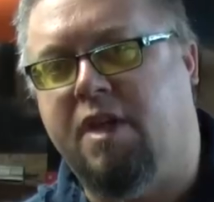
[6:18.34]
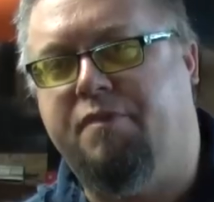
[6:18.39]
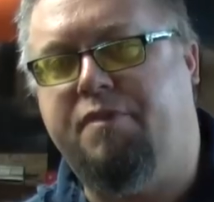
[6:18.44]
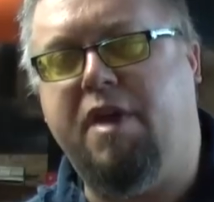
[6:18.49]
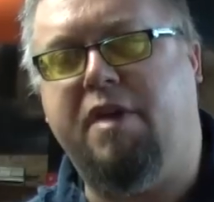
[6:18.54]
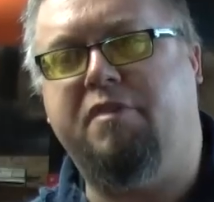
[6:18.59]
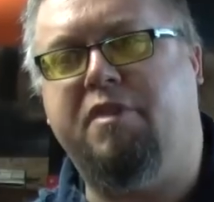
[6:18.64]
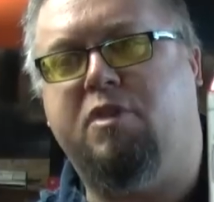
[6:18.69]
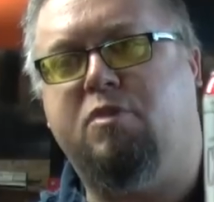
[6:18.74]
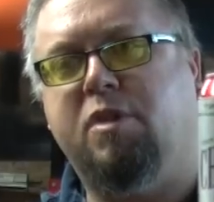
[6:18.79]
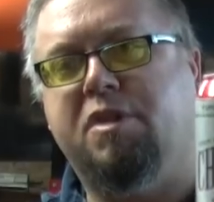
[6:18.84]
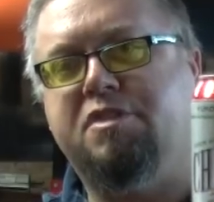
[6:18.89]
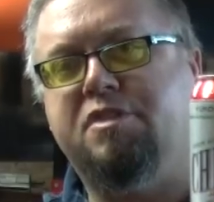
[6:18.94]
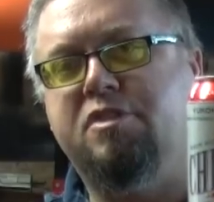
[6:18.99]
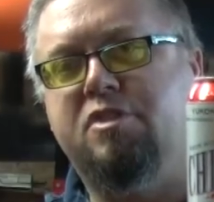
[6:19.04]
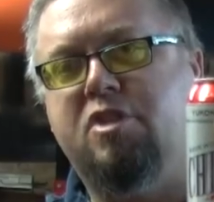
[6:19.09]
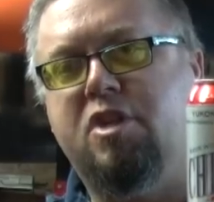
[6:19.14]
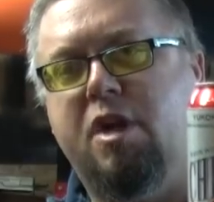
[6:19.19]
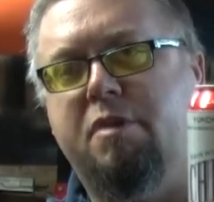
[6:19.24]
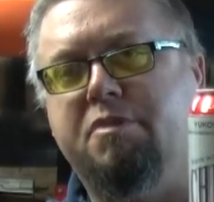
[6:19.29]
If you have any
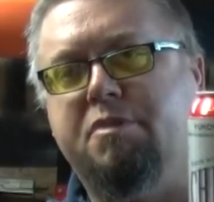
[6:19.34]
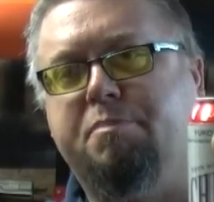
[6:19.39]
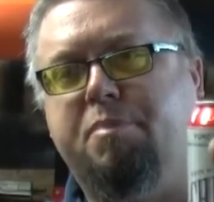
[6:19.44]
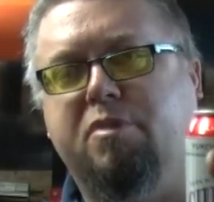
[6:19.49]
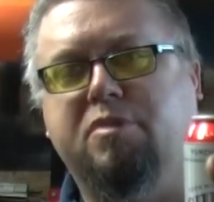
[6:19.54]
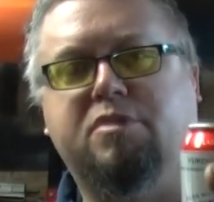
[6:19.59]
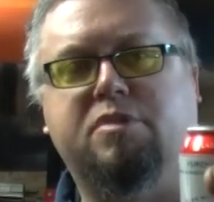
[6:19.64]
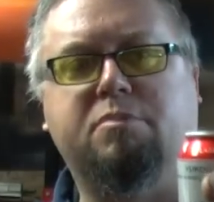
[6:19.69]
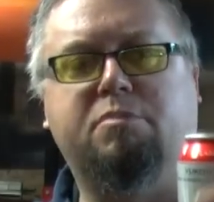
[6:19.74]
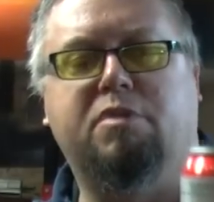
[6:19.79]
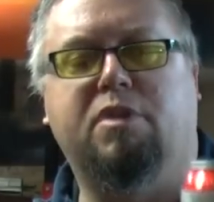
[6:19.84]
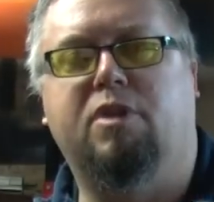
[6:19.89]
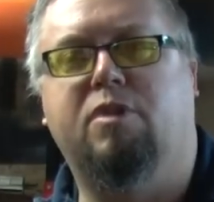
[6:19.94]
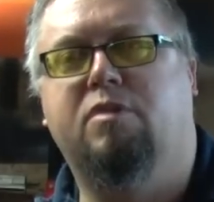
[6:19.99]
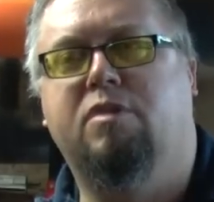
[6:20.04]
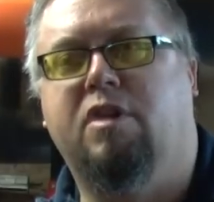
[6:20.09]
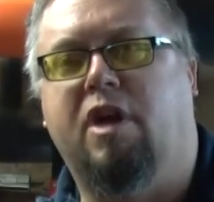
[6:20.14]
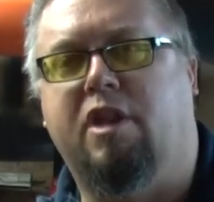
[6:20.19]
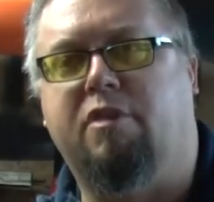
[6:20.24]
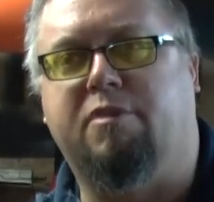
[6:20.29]
questions or comments, post them
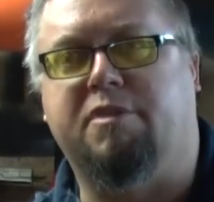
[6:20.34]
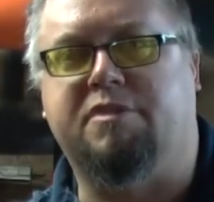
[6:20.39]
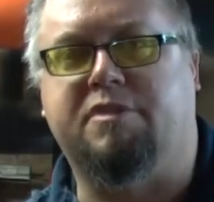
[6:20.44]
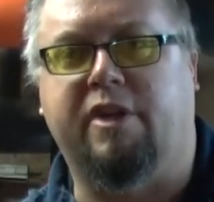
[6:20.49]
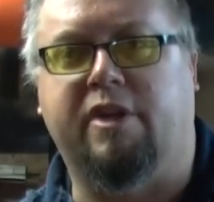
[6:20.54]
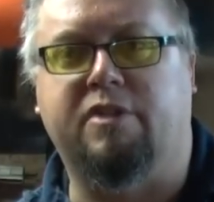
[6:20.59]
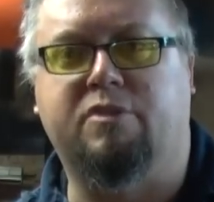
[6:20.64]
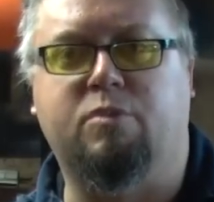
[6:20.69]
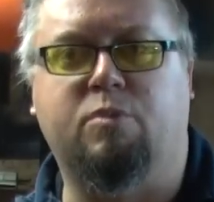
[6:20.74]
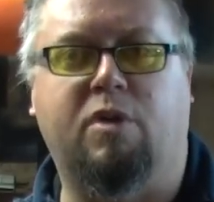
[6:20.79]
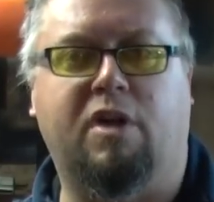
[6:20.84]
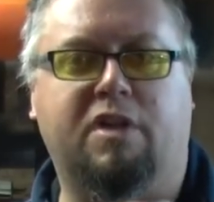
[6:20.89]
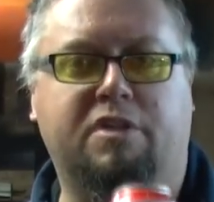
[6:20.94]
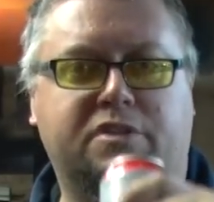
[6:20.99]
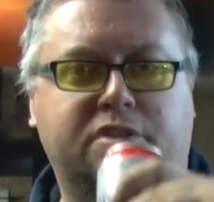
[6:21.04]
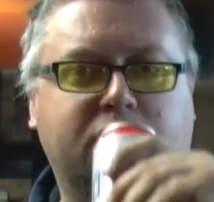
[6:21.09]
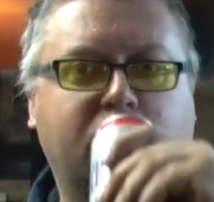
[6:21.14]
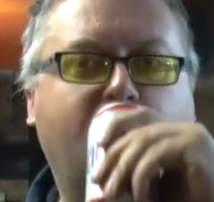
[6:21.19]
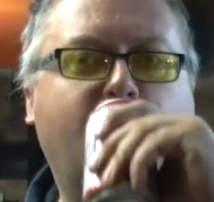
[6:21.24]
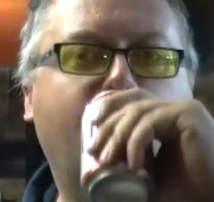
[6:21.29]
below. Otherwise, thanks for
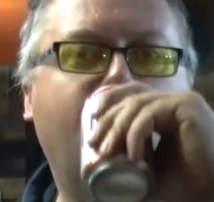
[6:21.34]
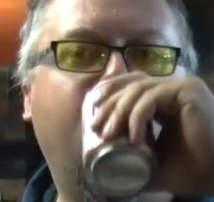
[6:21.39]
watching.